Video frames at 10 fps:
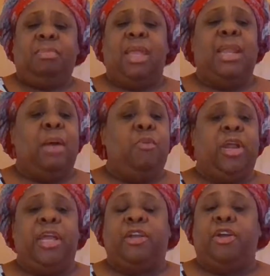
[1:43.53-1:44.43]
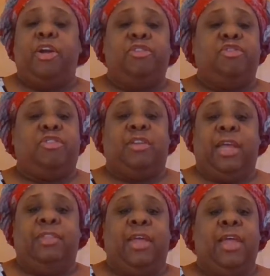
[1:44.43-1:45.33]
and I want to encourage you
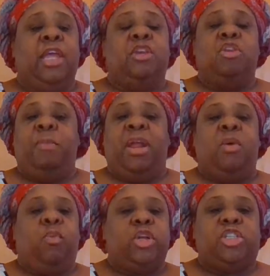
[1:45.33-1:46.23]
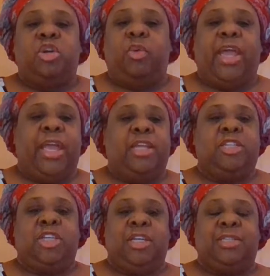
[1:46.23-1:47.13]
today that no matter what your
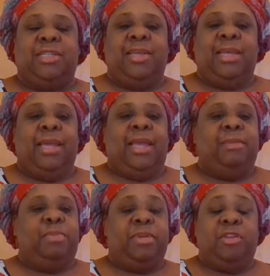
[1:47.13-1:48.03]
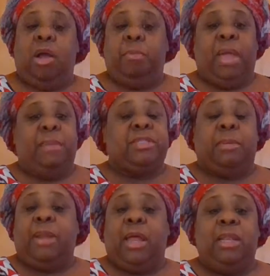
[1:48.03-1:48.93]
age is, and young babies,
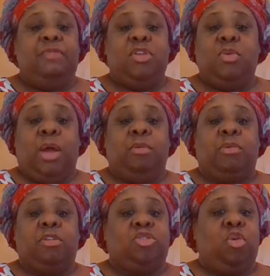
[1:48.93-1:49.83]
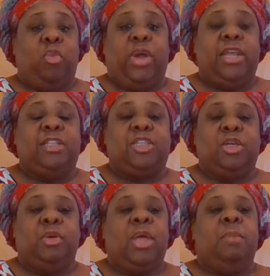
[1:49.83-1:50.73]
I'm not leaving you out because you're waiting
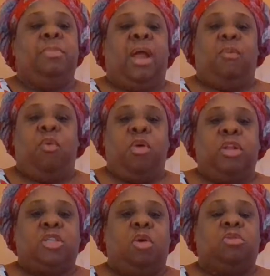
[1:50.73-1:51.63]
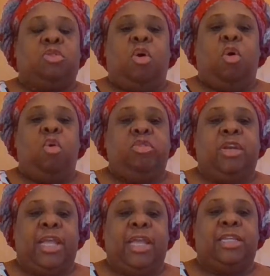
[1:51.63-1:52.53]
too. But I want to talk to the
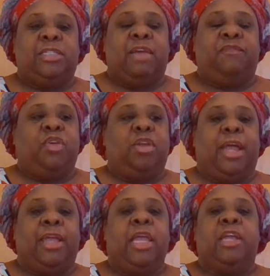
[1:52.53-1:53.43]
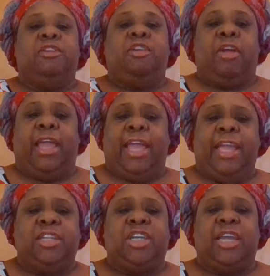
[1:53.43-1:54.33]
older ladies that feel like they're
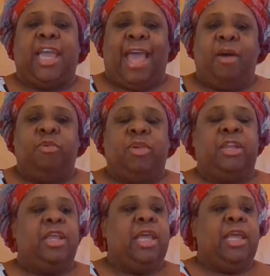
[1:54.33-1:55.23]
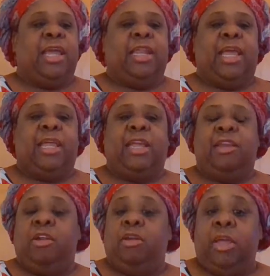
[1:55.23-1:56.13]
aging out and
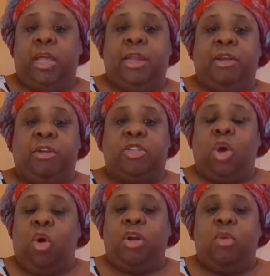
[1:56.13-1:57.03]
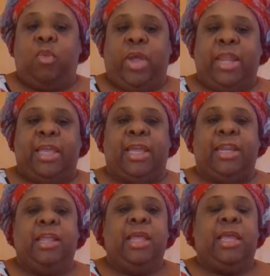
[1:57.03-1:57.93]
they're tired of waiting
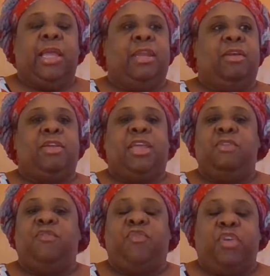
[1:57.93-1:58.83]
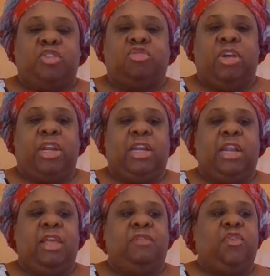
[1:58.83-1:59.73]
and they're getting frustrated and
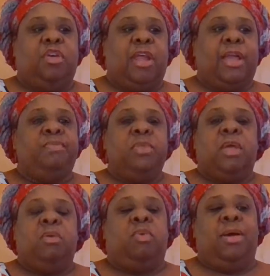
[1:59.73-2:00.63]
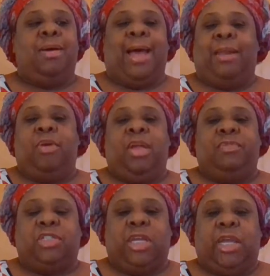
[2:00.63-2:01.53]
they feel like, well, I don't have
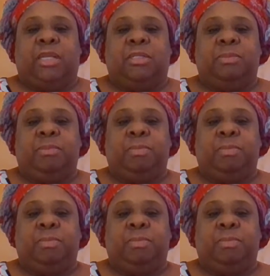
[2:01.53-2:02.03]
a chance.